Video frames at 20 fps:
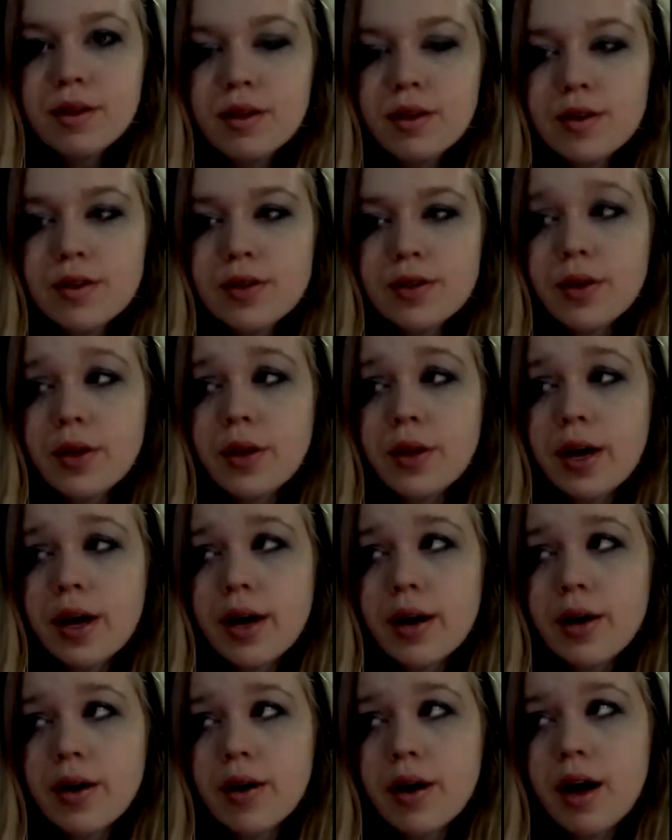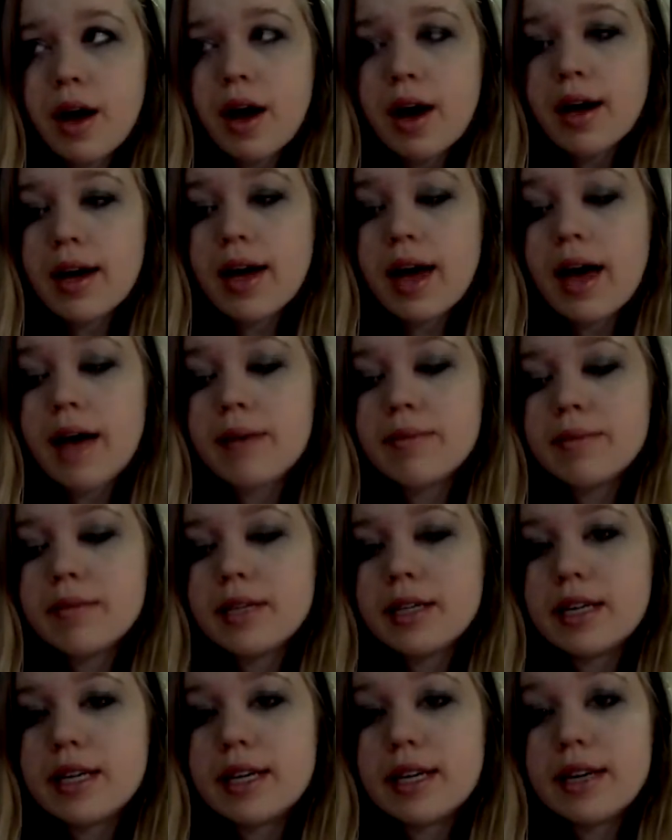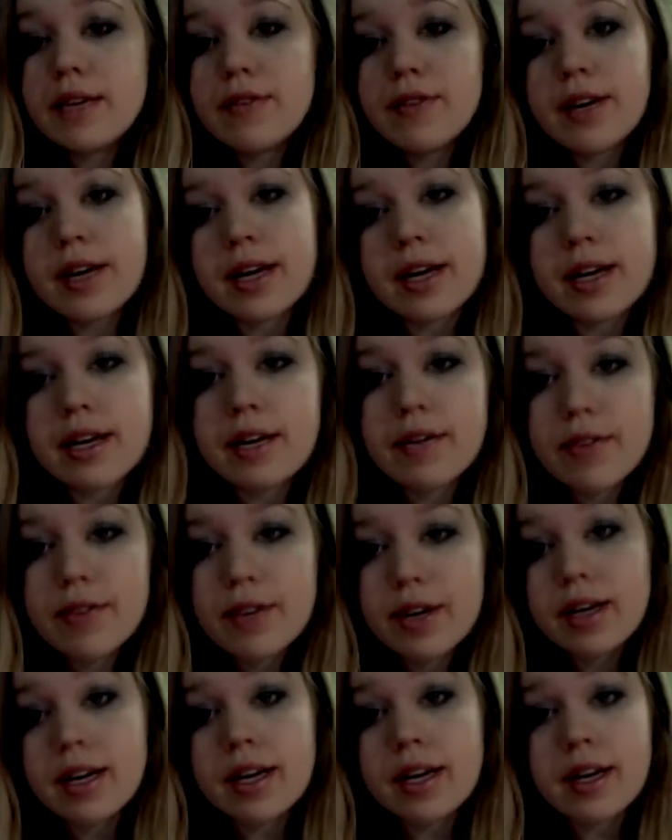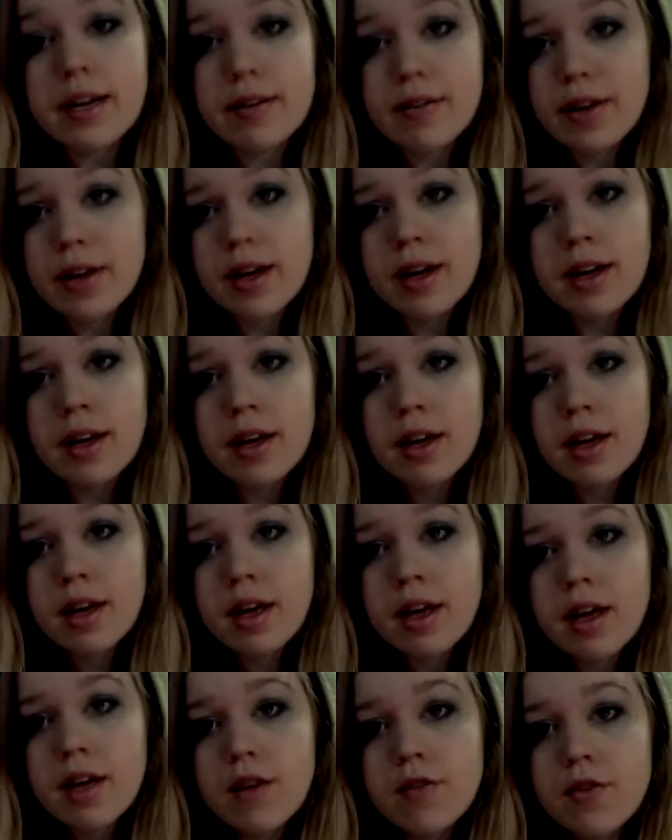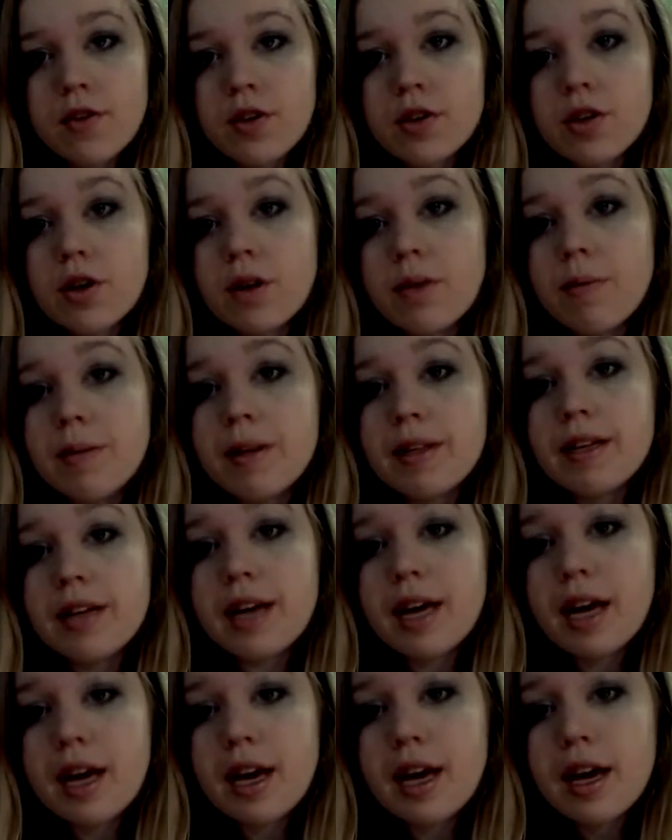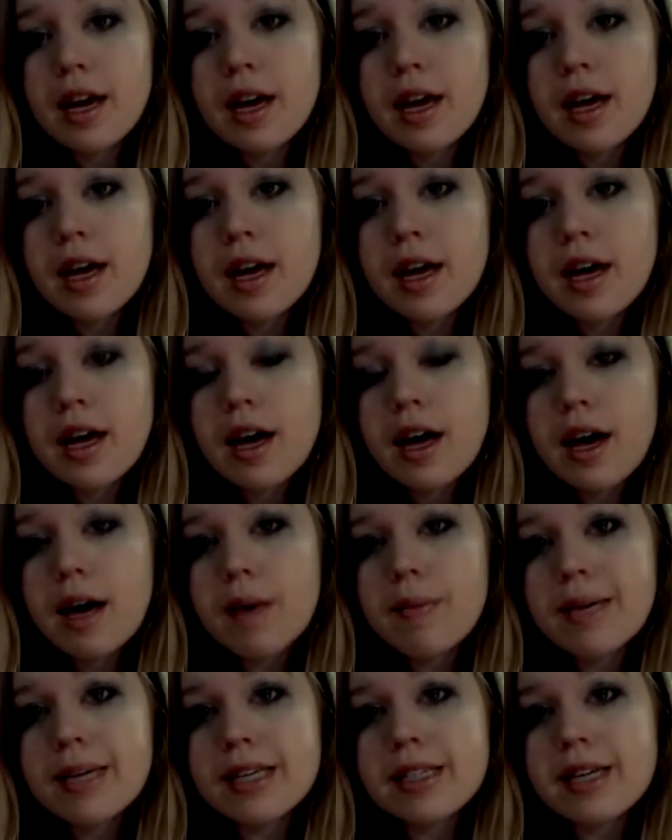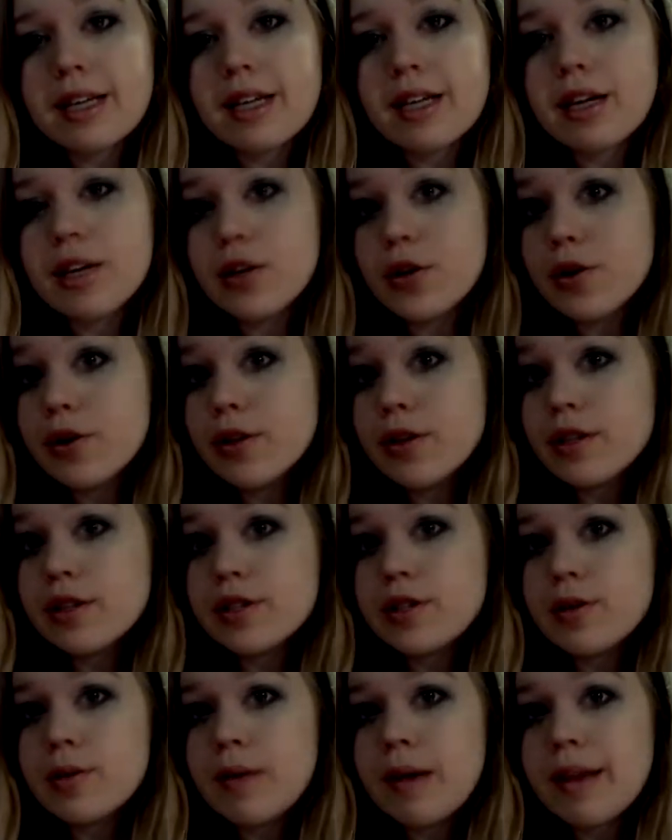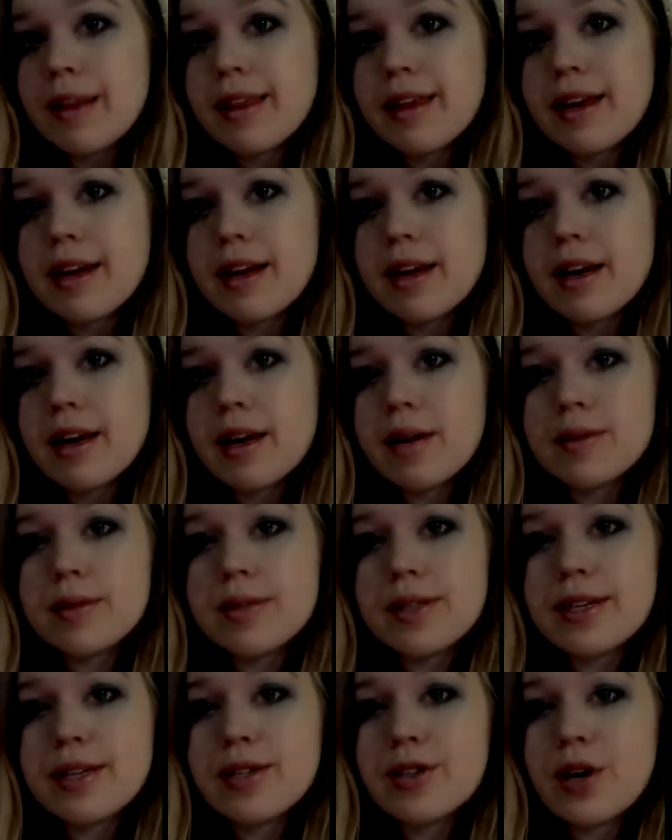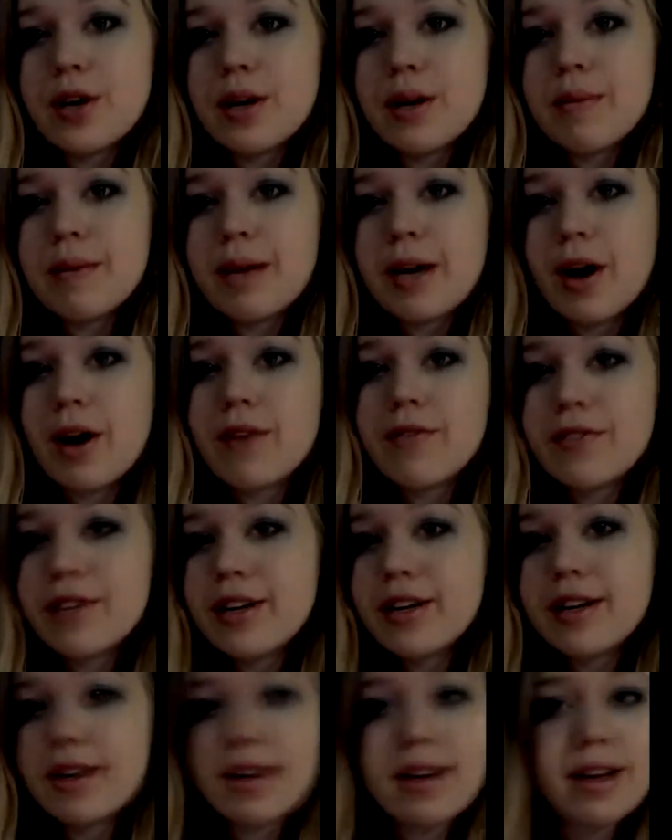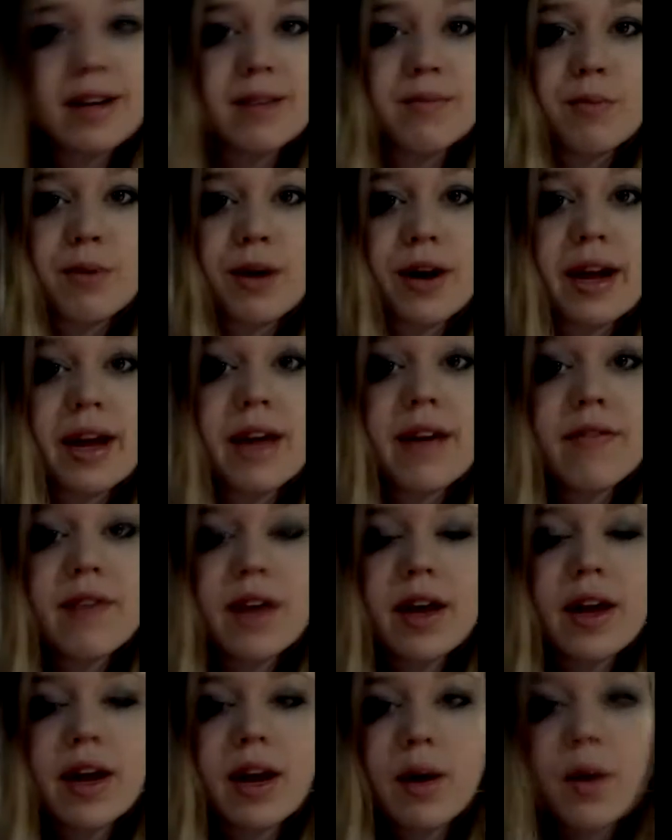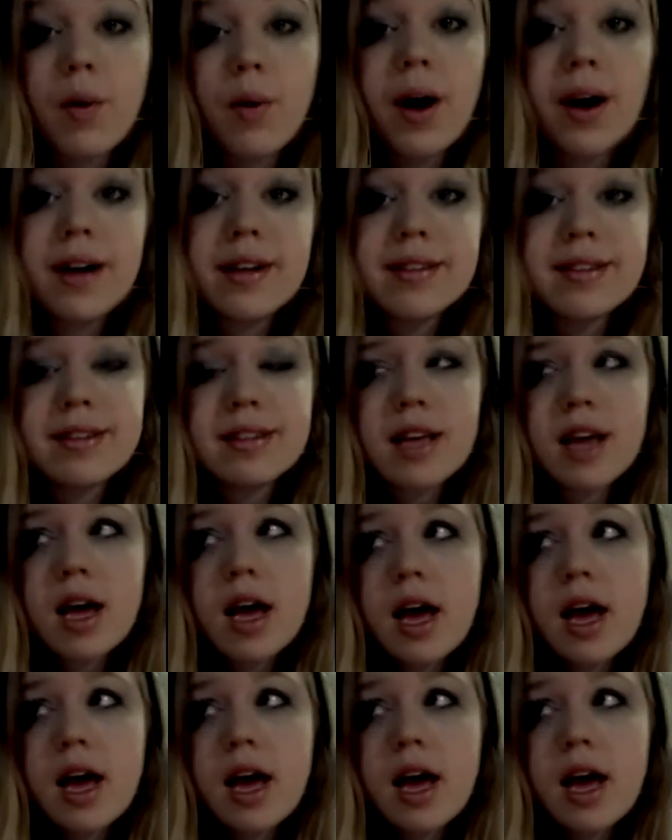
So like I kept giving and giving and giving vulnerability, because I like learned this new method and I was like trying to be confident and brave, and I was.